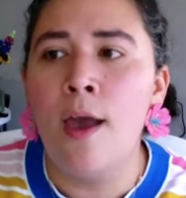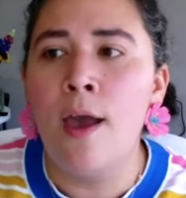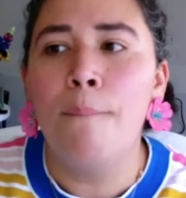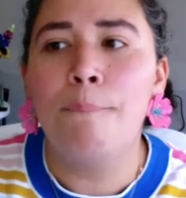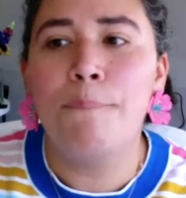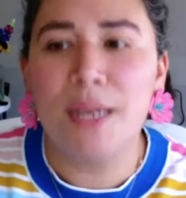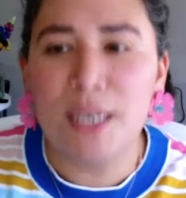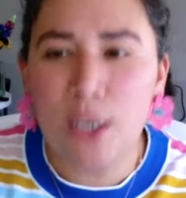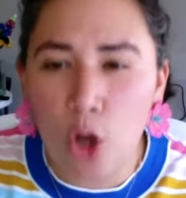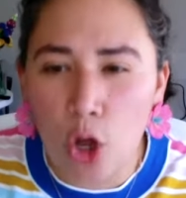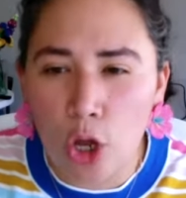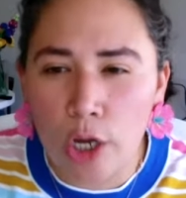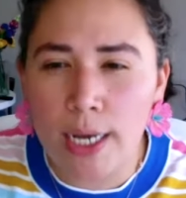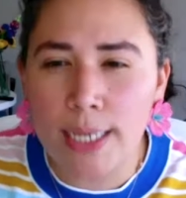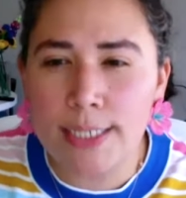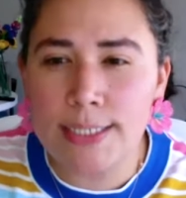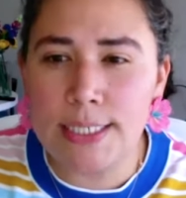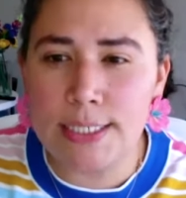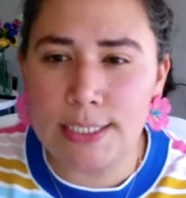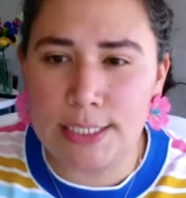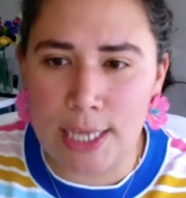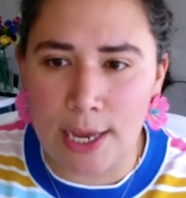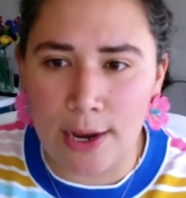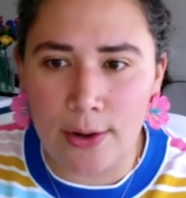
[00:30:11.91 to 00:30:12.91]
but not
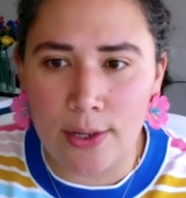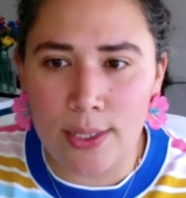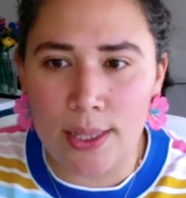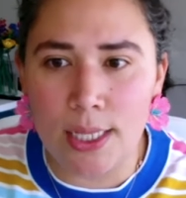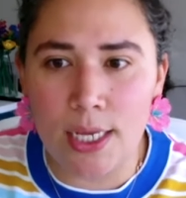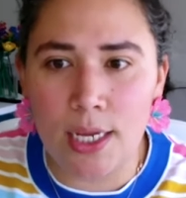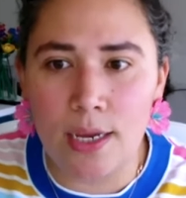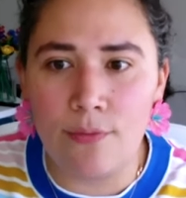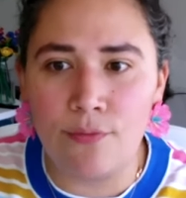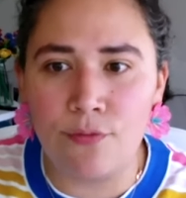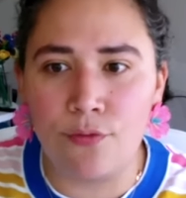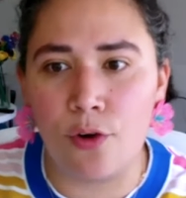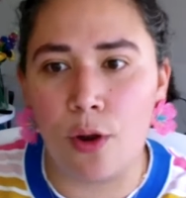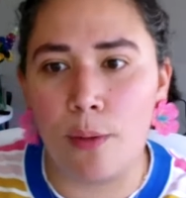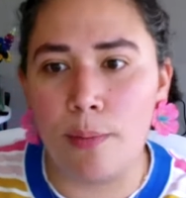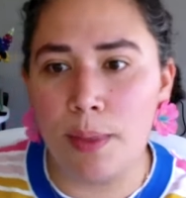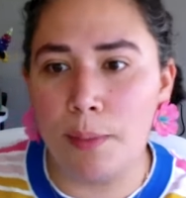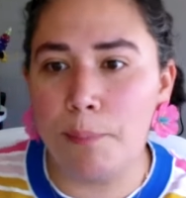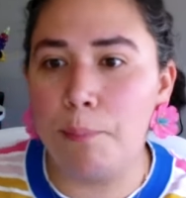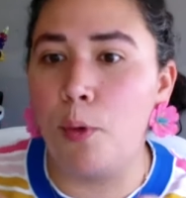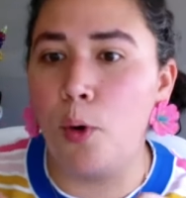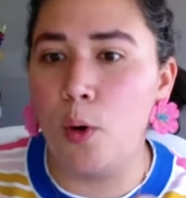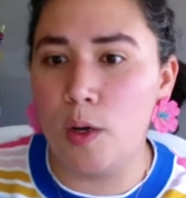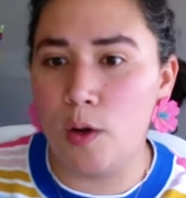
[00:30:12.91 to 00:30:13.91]
necessarily from the
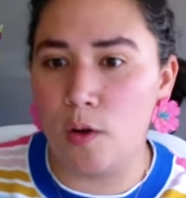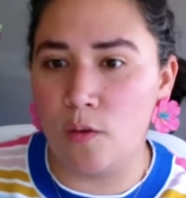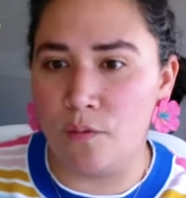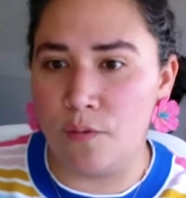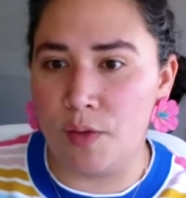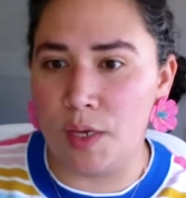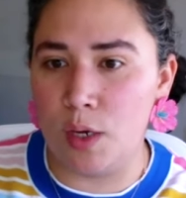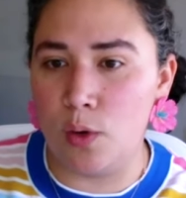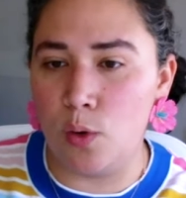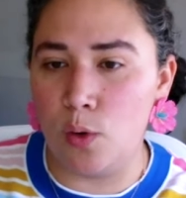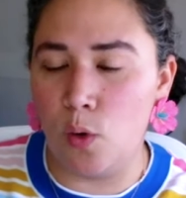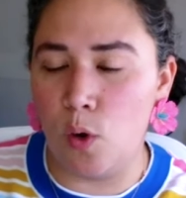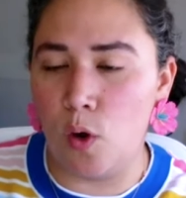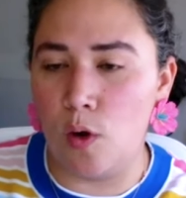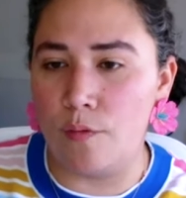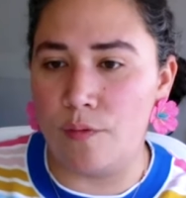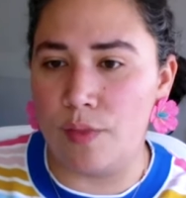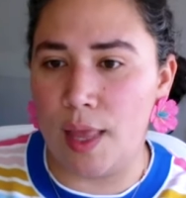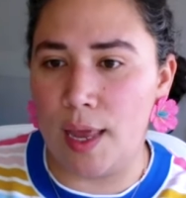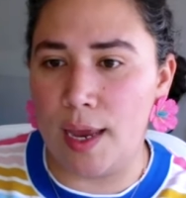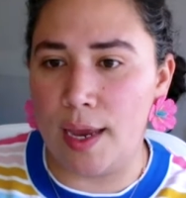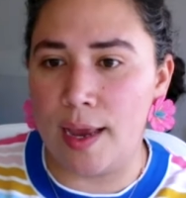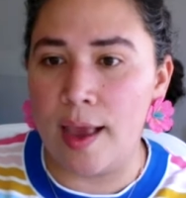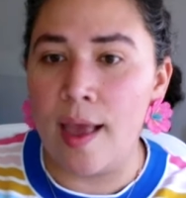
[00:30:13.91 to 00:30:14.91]
point of view of
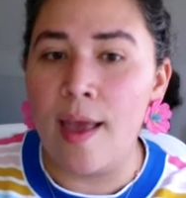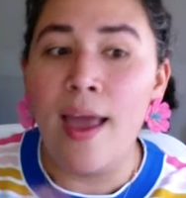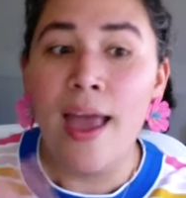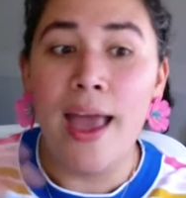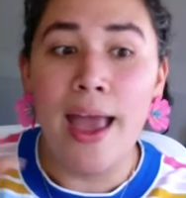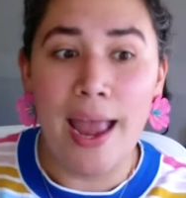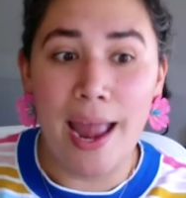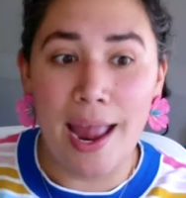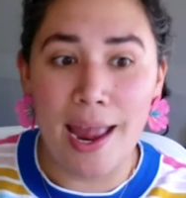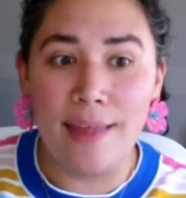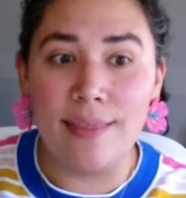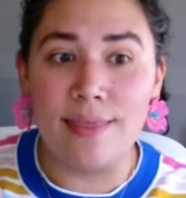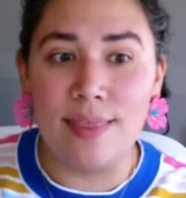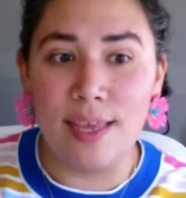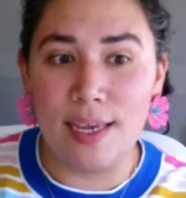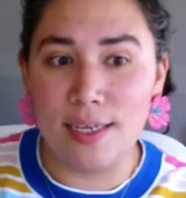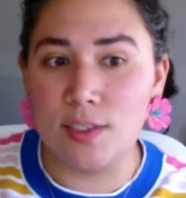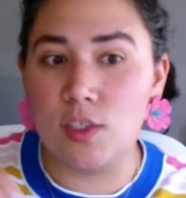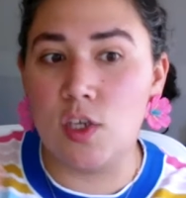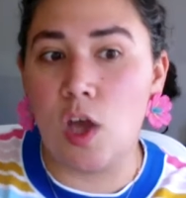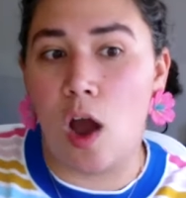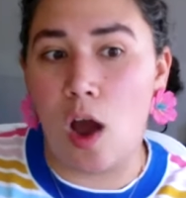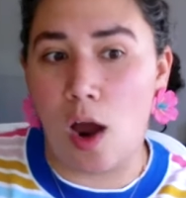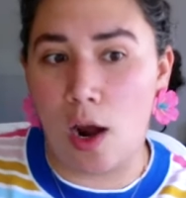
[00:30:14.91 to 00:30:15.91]
like, hey,
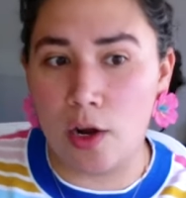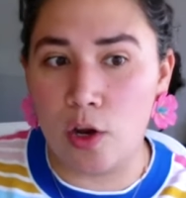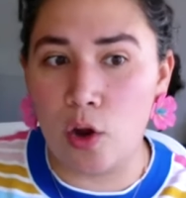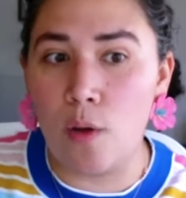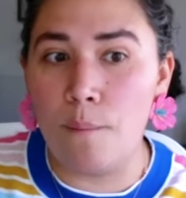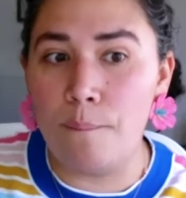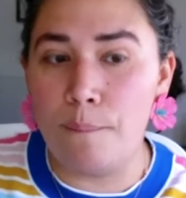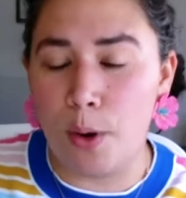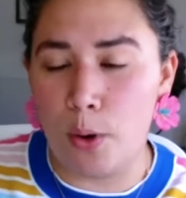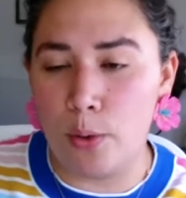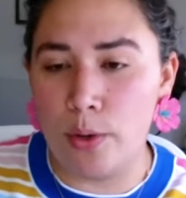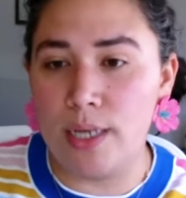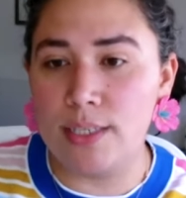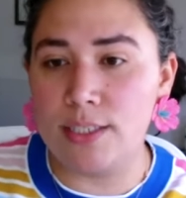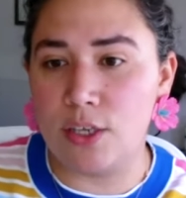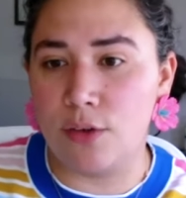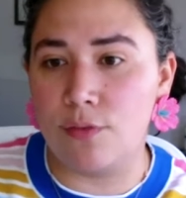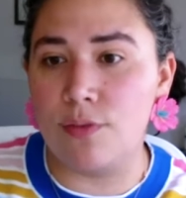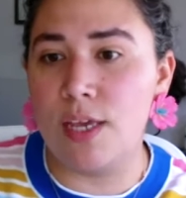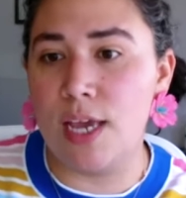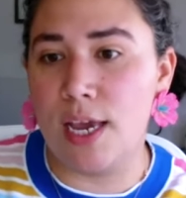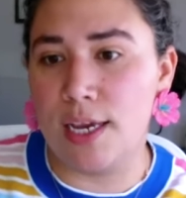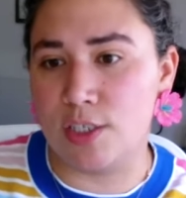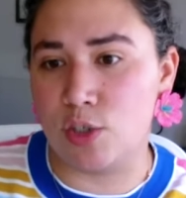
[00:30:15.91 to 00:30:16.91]
these are components
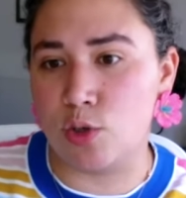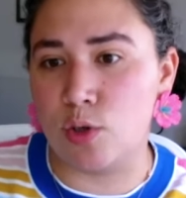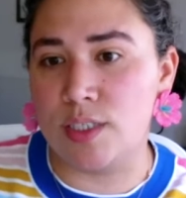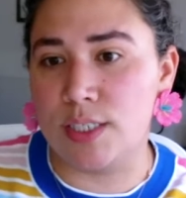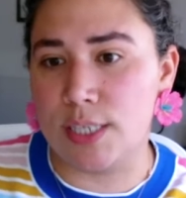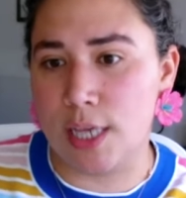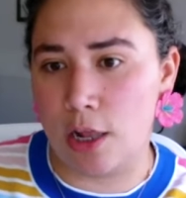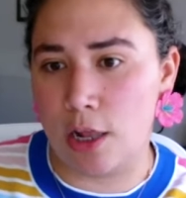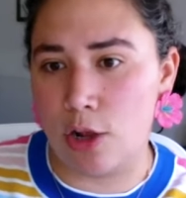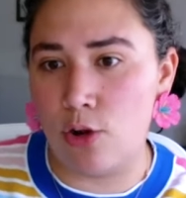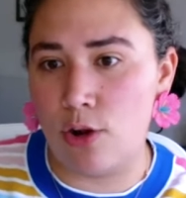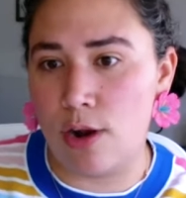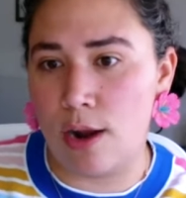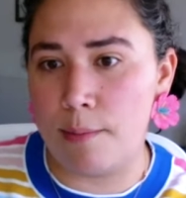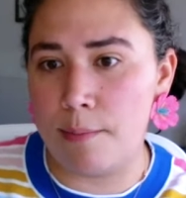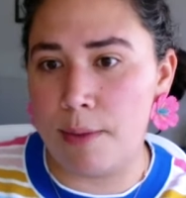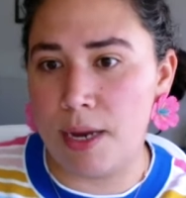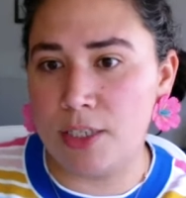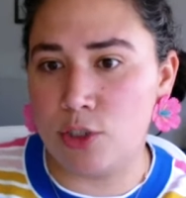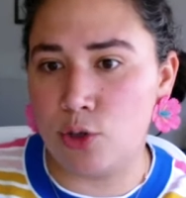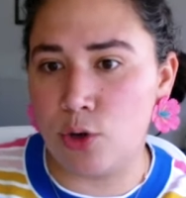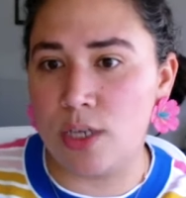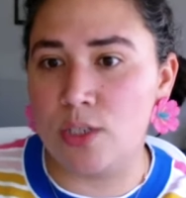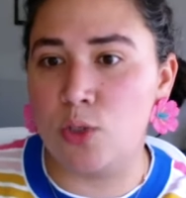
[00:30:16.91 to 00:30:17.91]
of the extracellular
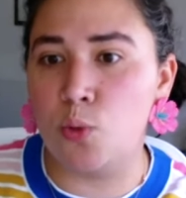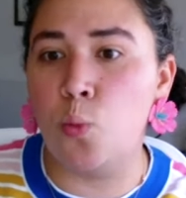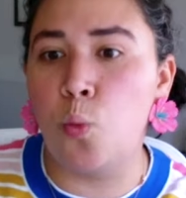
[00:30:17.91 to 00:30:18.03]
matrix.